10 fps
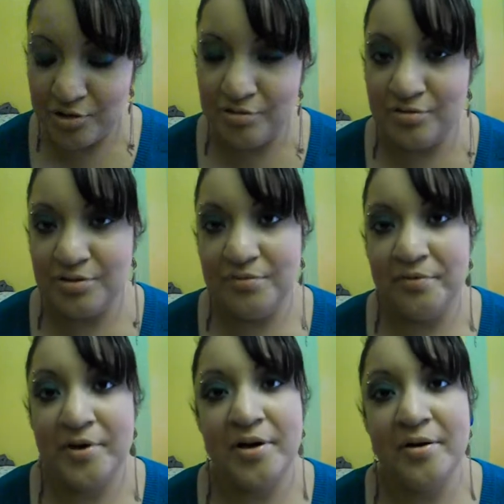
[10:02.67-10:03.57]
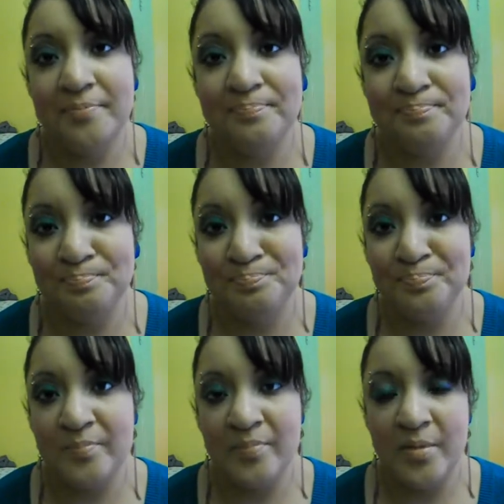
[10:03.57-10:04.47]
choose from
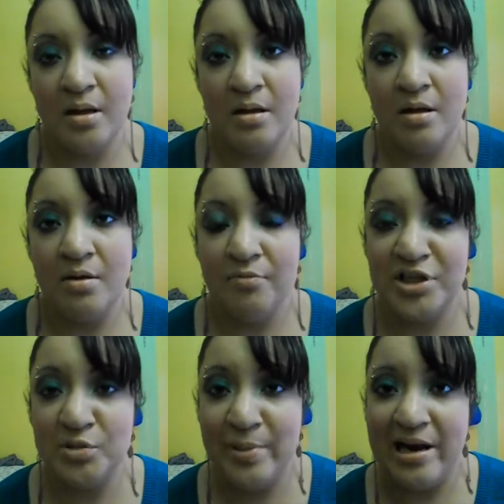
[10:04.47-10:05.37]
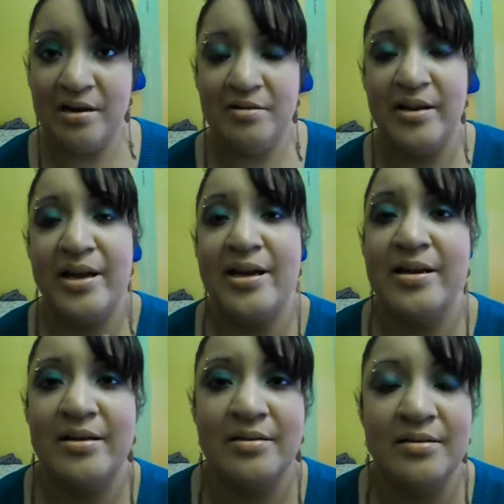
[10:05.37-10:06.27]
which palette to
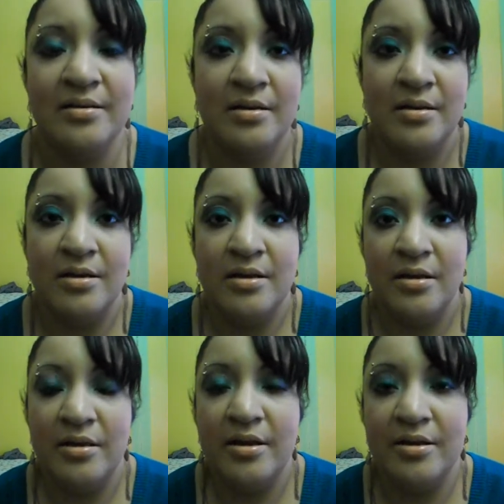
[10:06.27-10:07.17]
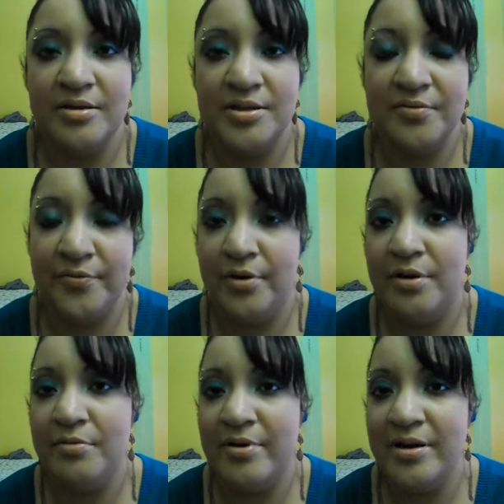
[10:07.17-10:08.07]
get, the
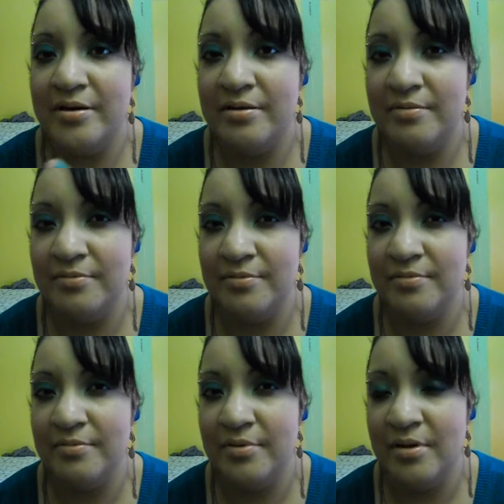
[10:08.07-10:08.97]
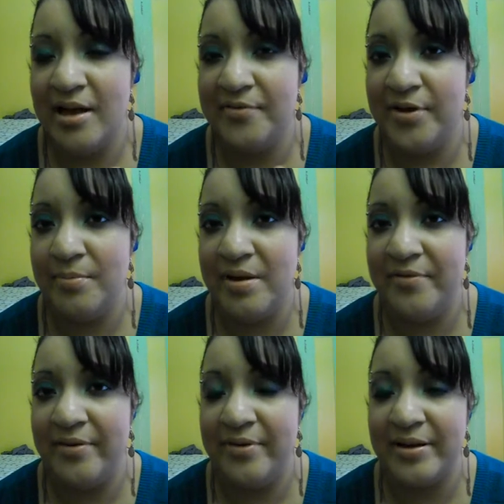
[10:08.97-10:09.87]
Sephora one, if you my
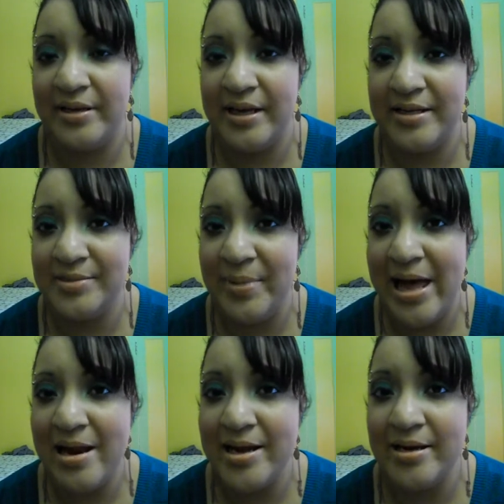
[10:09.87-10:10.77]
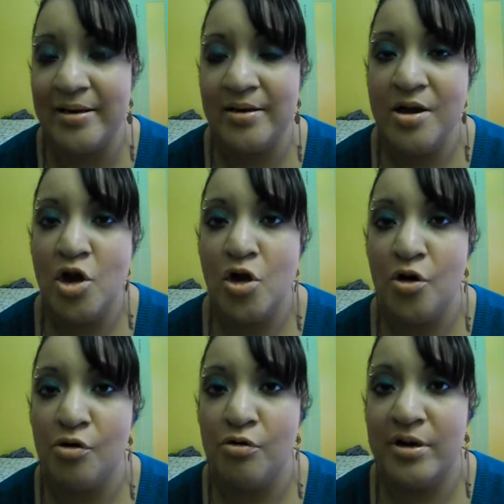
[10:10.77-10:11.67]
favorite things palette,
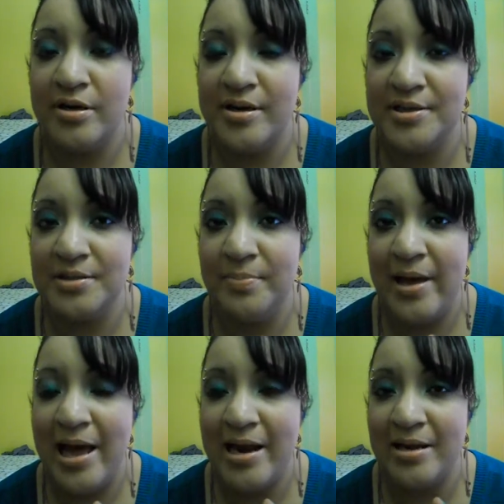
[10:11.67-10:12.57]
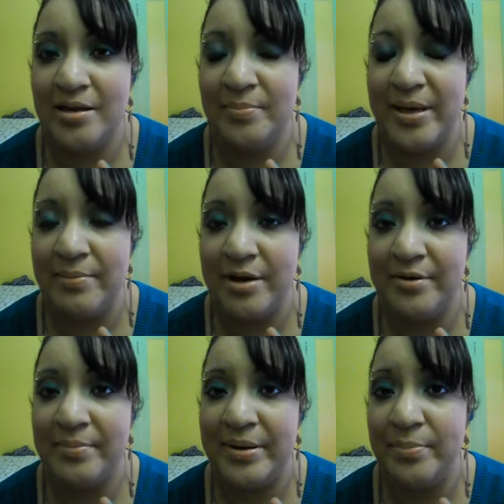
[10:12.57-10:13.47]
or this palette the Be
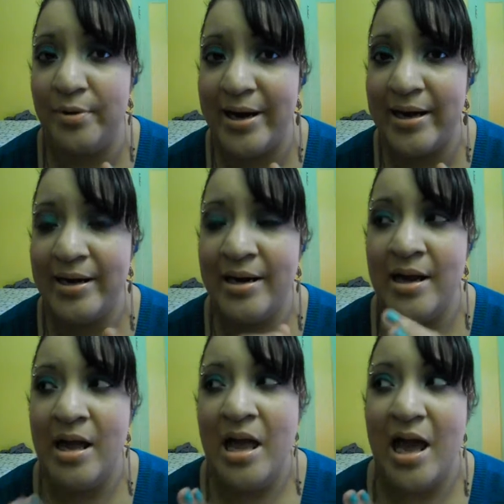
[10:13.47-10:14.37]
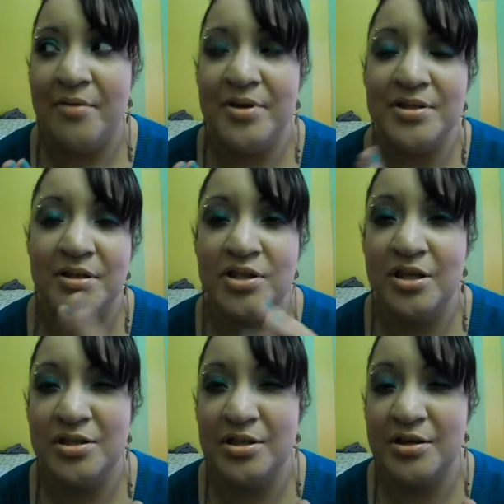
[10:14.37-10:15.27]
Merry and Be Bright I would
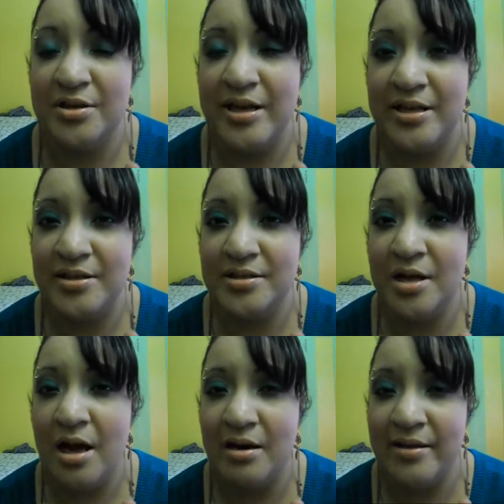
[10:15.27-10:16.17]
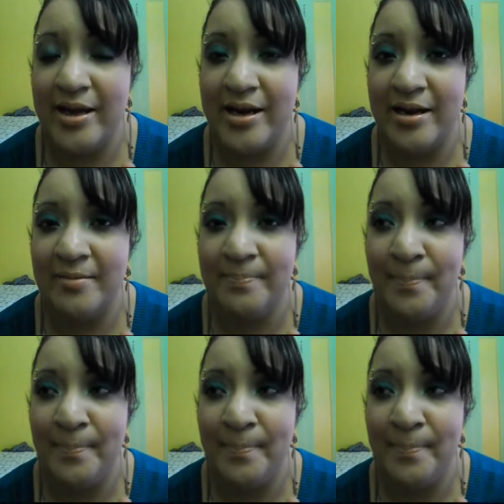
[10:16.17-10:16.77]
suggest you to get this holiday